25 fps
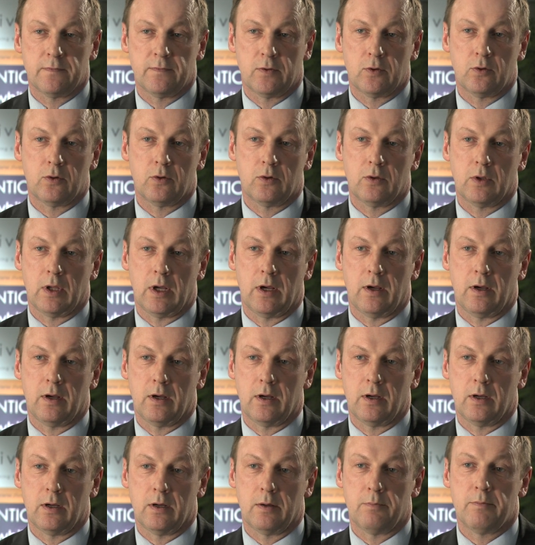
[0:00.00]
of all
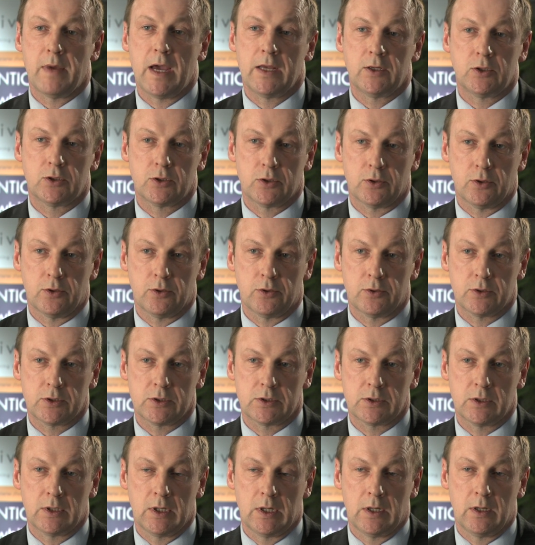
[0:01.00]
our
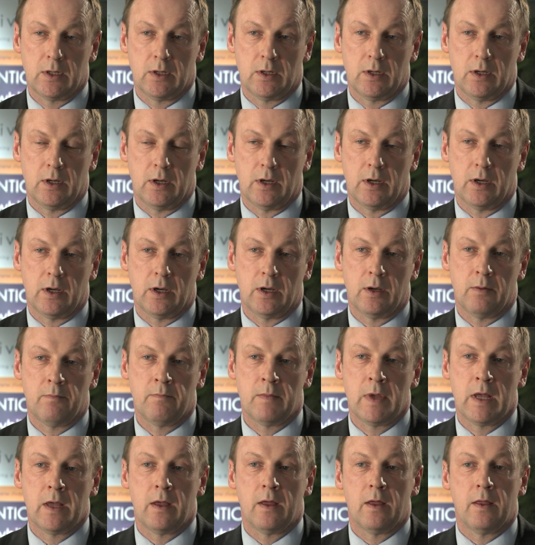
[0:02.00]
mentors.
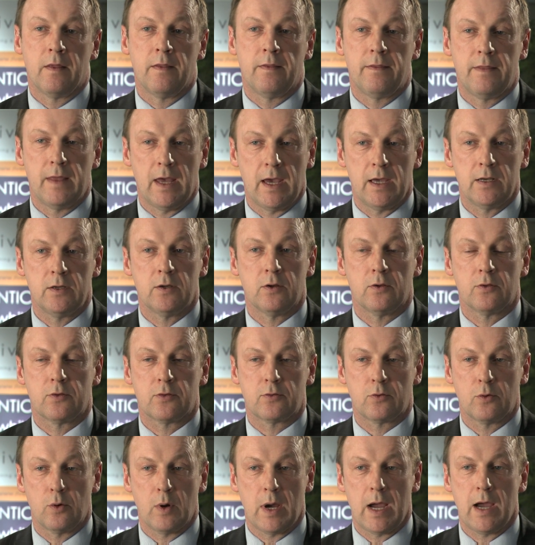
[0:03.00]
Then
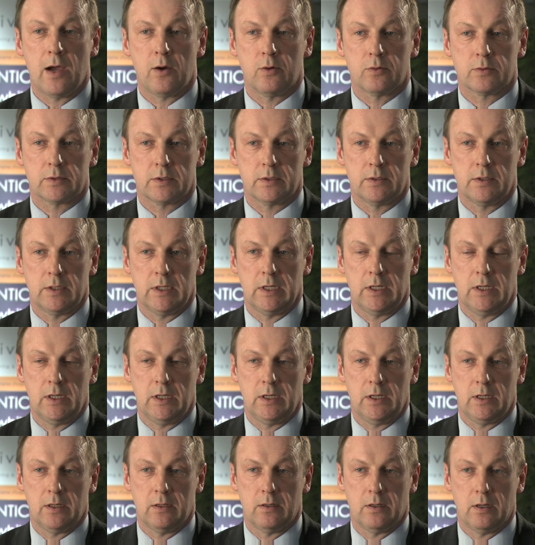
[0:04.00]
throughout
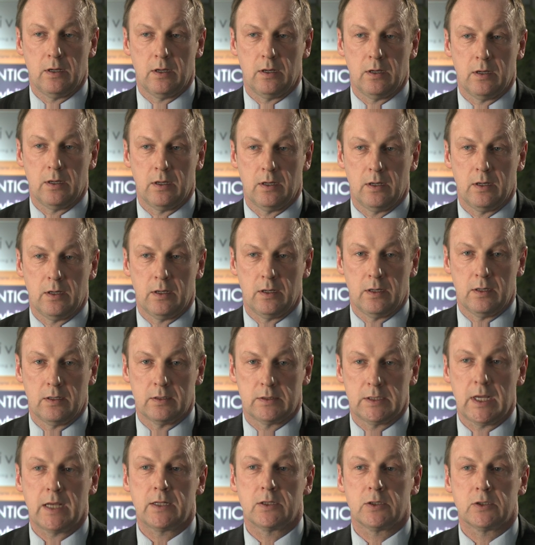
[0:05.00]
the
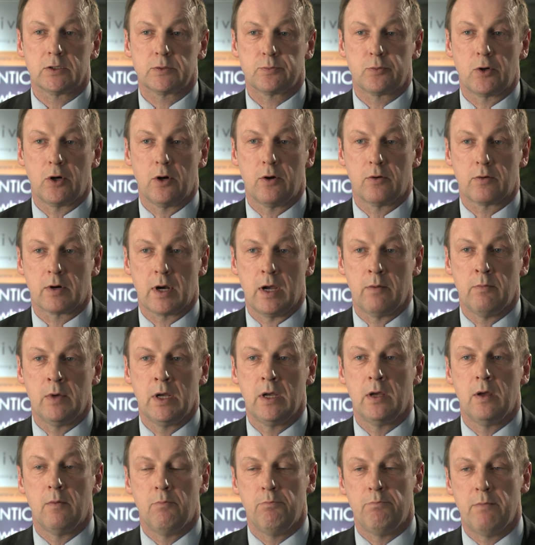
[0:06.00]
DETLS
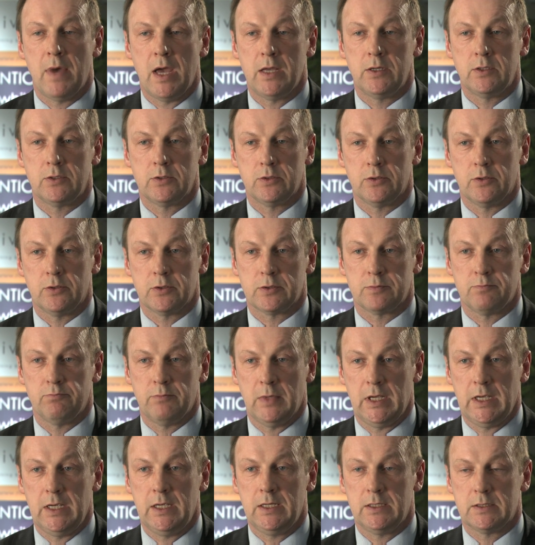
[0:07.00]
programme, mentors
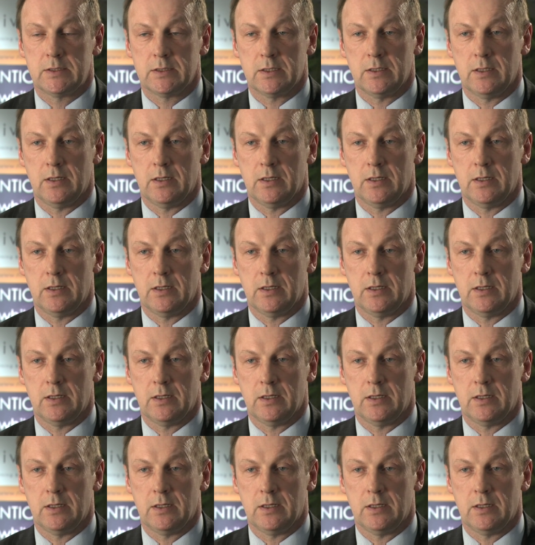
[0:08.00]
meet